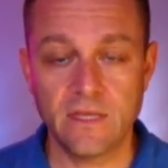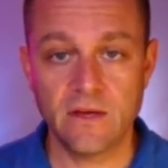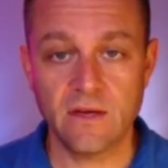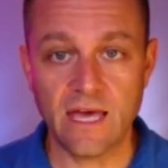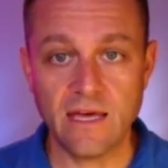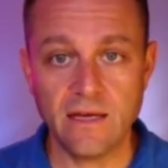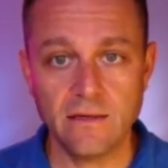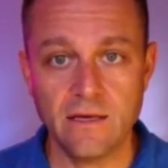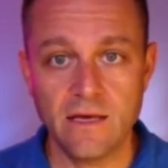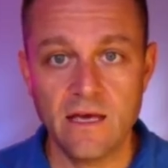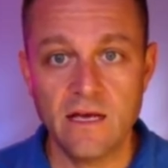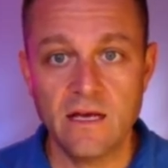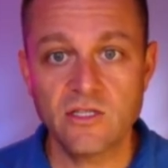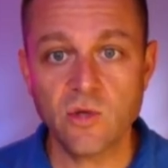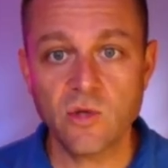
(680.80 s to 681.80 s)
Okay?
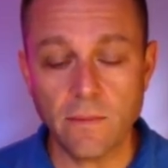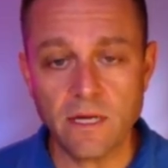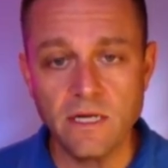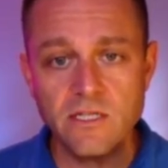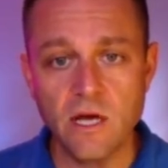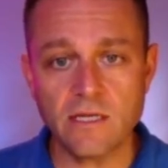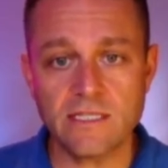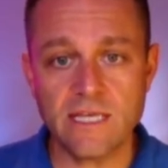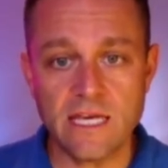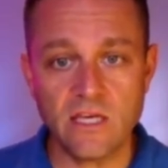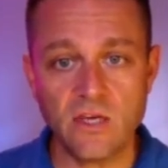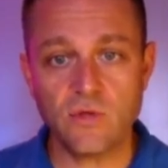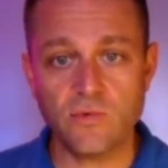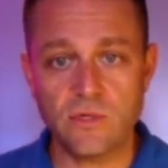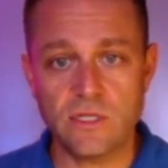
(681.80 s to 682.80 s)
So I'm going to talk, take
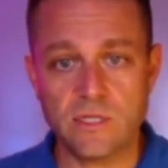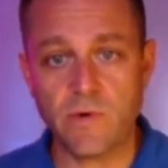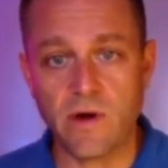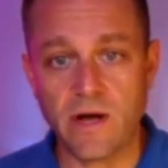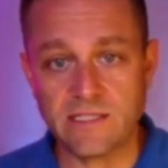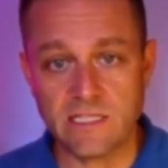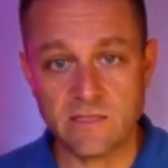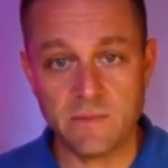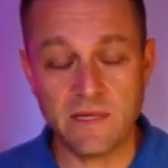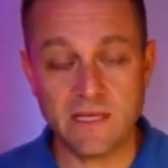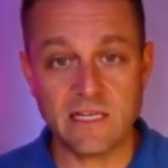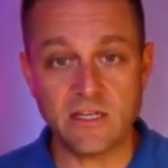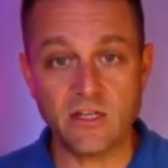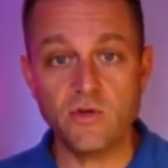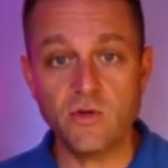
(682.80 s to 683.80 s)
you through this process because
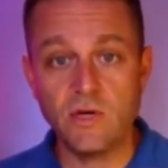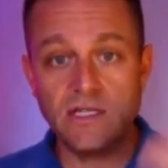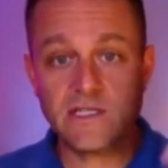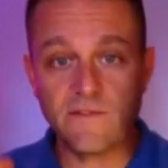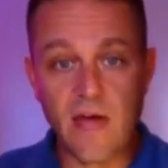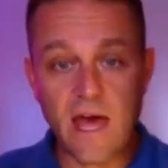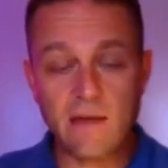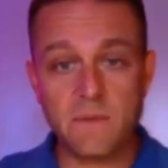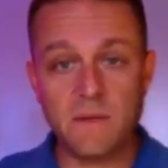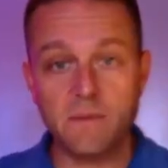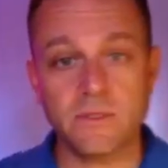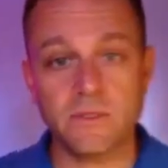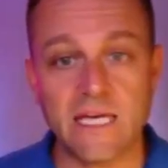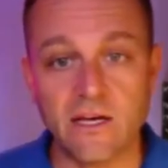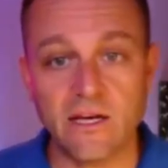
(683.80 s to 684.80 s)
I know you guys have had
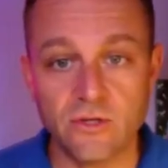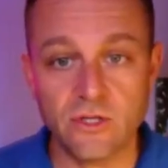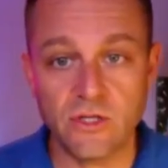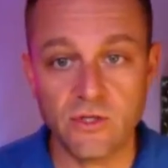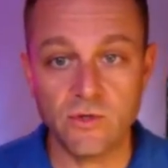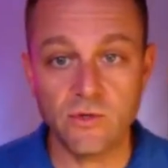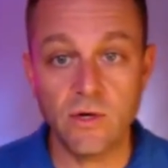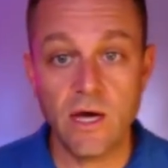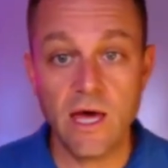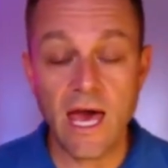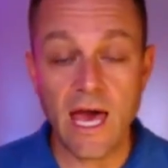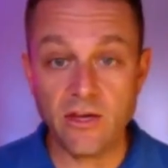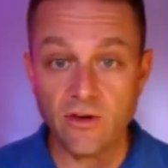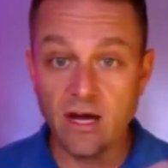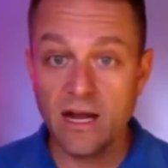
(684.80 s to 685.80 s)
people tell you,
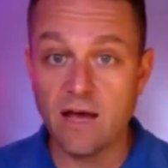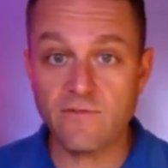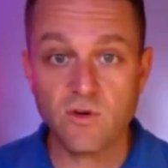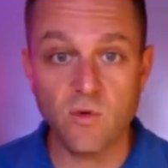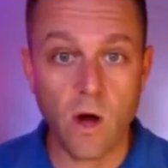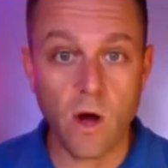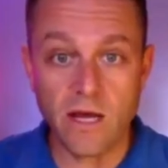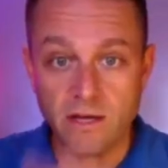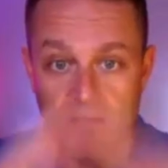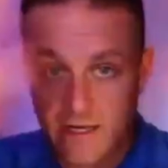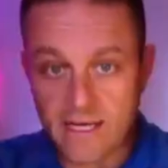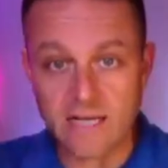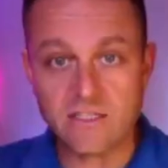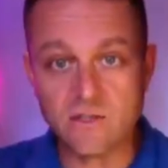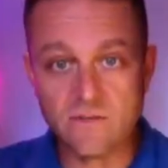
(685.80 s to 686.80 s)
hey, you got to have your why, you got to
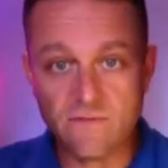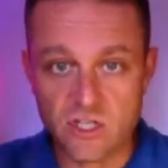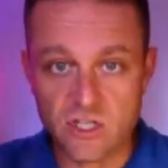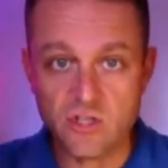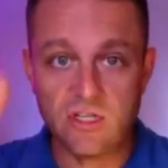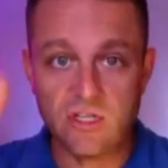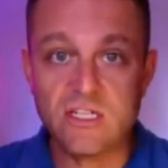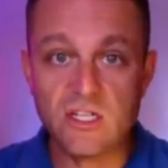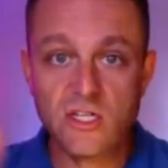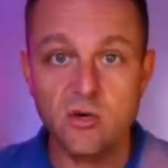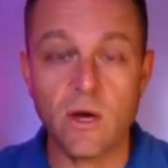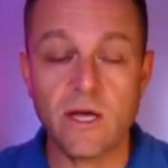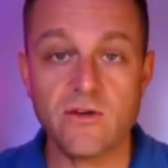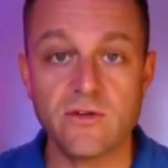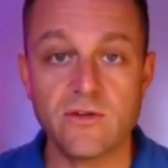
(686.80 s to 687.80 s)
cast your vision, you need to know
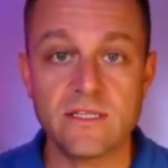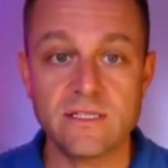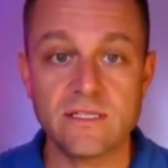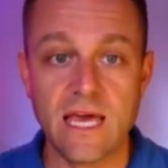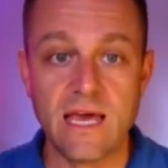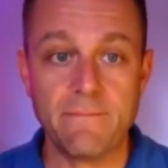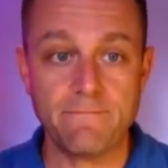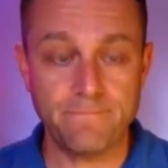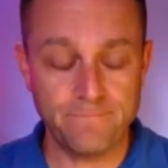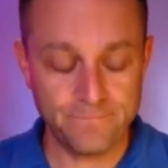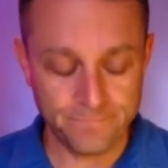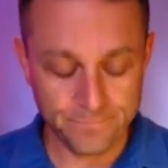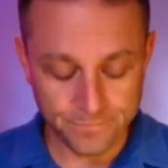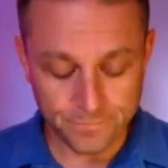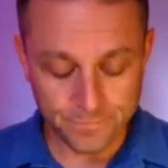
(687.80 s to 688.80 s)
why you're in this game.
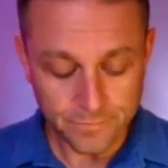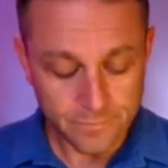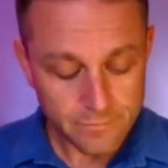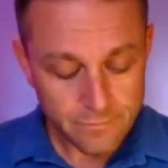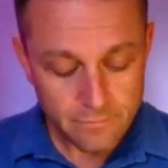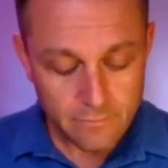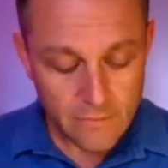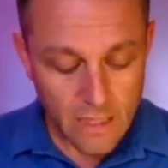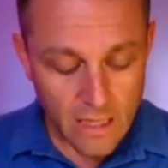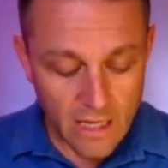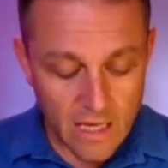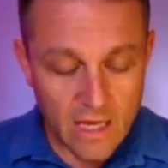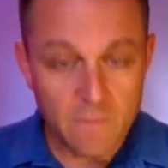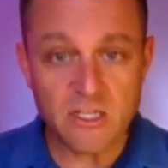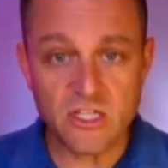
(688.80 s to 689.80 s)

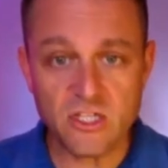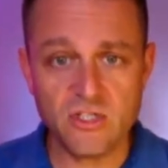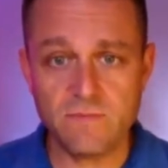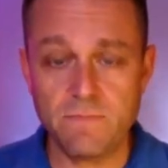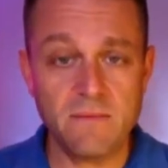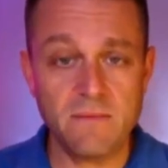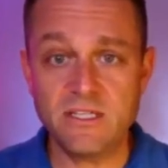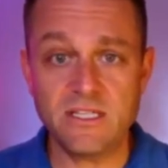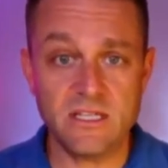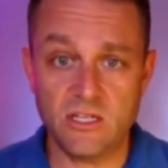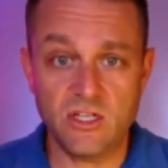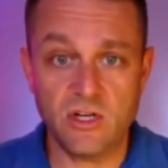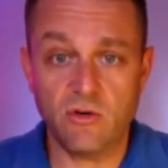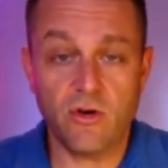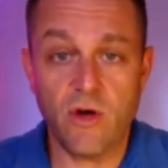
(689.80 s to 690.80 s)
But you just maybe
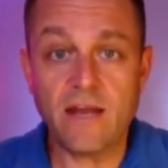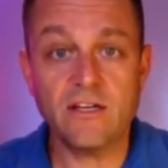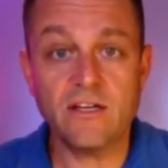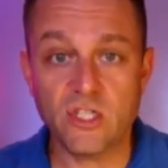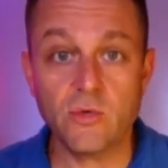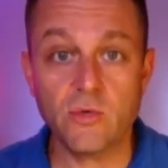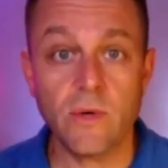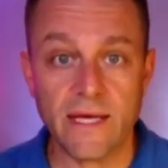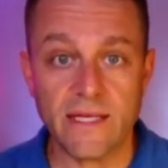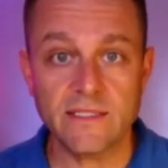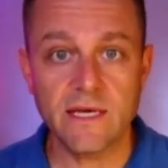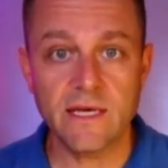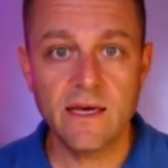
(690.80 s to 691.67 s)
didn't don't know how to do it.